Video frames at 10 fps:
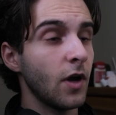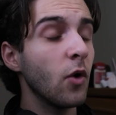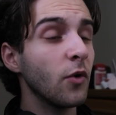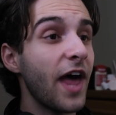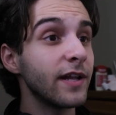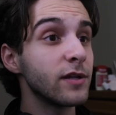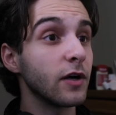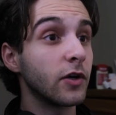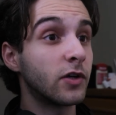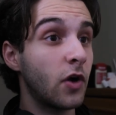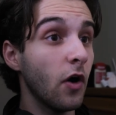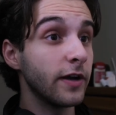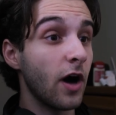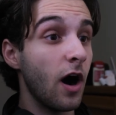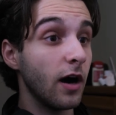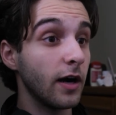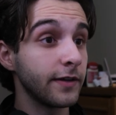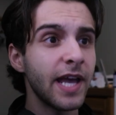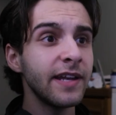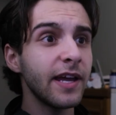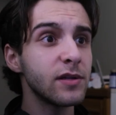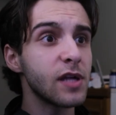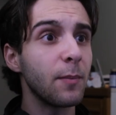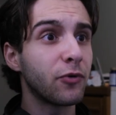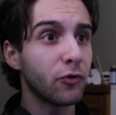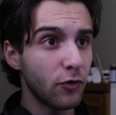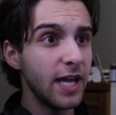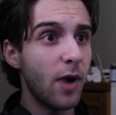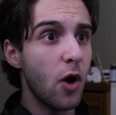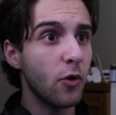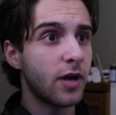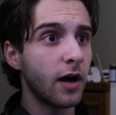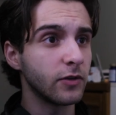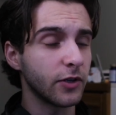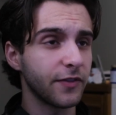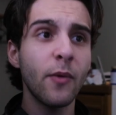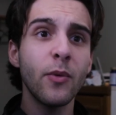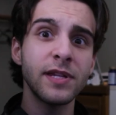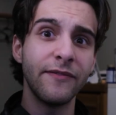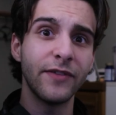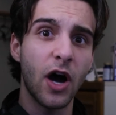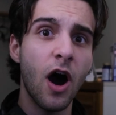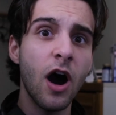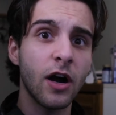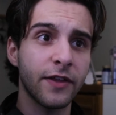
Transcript: Oh, that is a good hug. Tengen is a primo cuddler. That wasn't even a hug.